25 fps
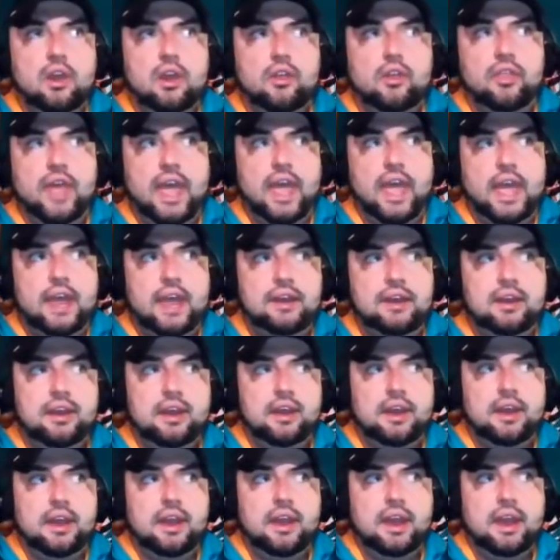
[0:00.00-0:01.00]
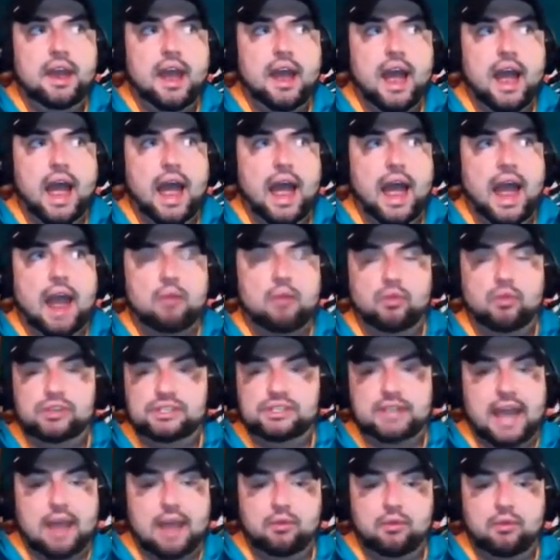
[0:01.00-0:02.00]
then I
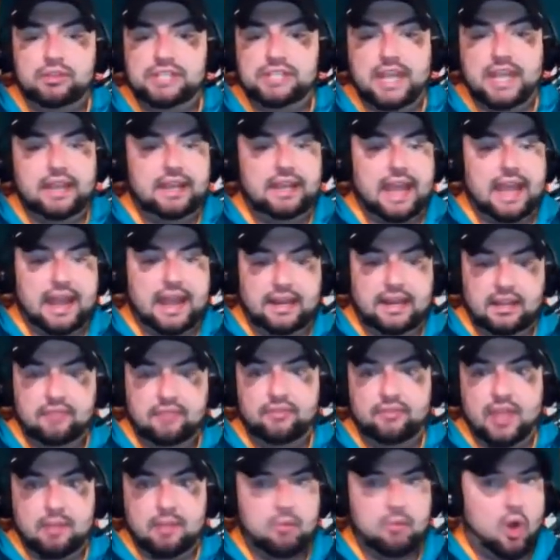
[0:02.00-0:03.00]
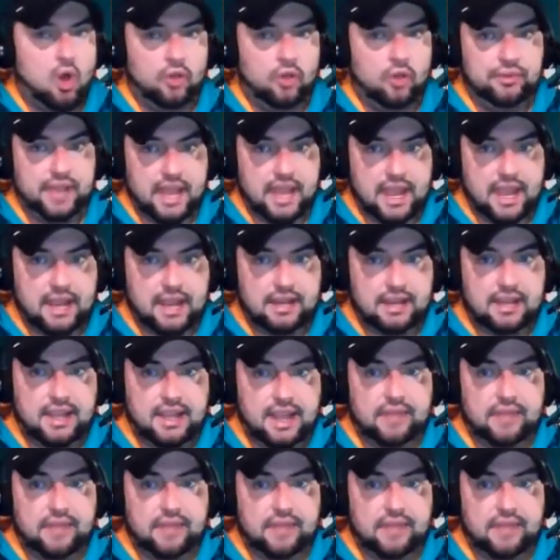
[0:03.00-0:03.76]
would take any of them all day